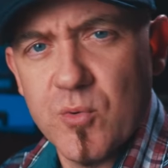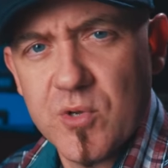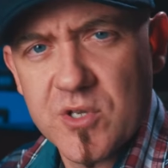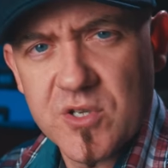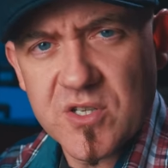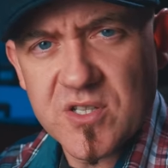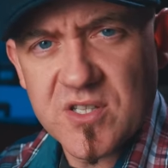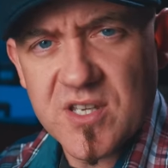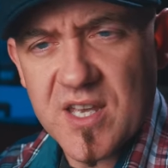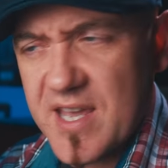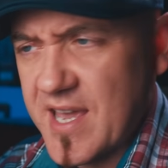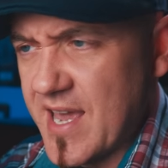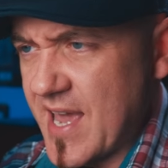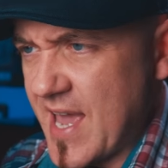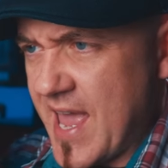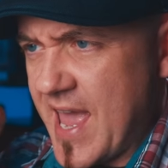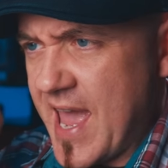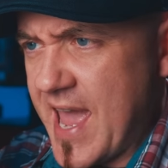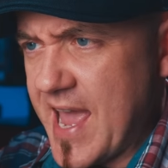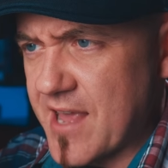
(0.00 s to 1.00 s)
You would just say,
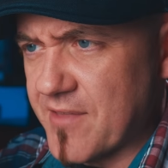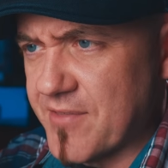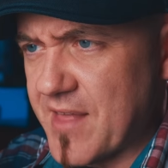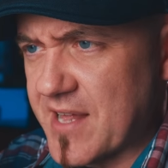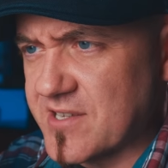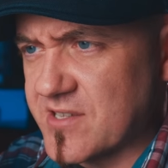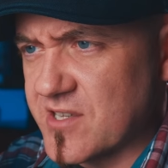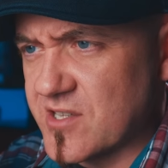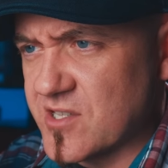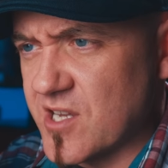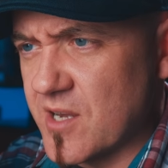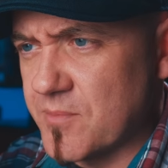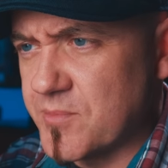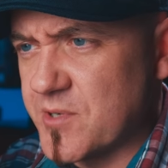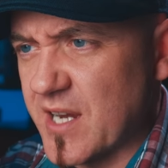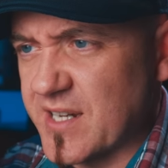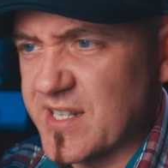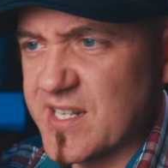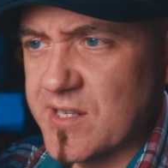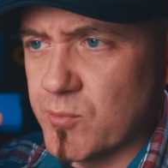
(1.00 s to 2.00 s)
hey, that's the
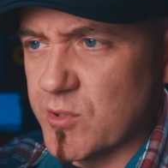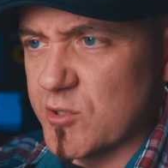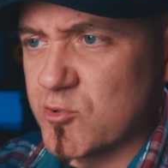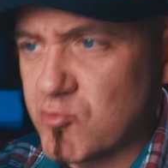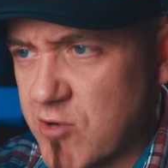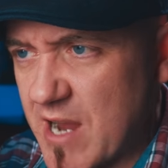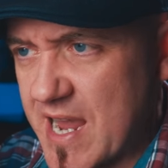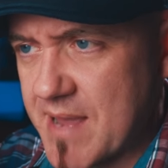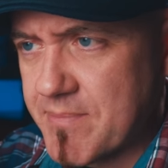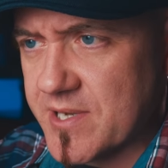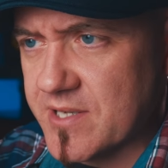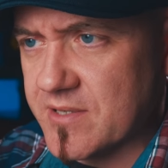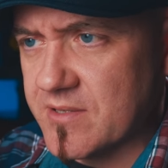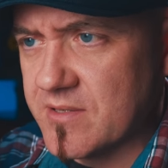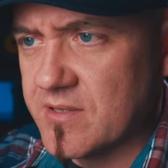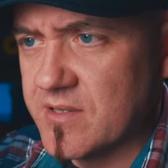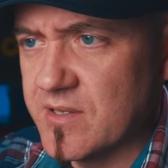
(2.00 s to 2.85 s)
subject, and it would grab it.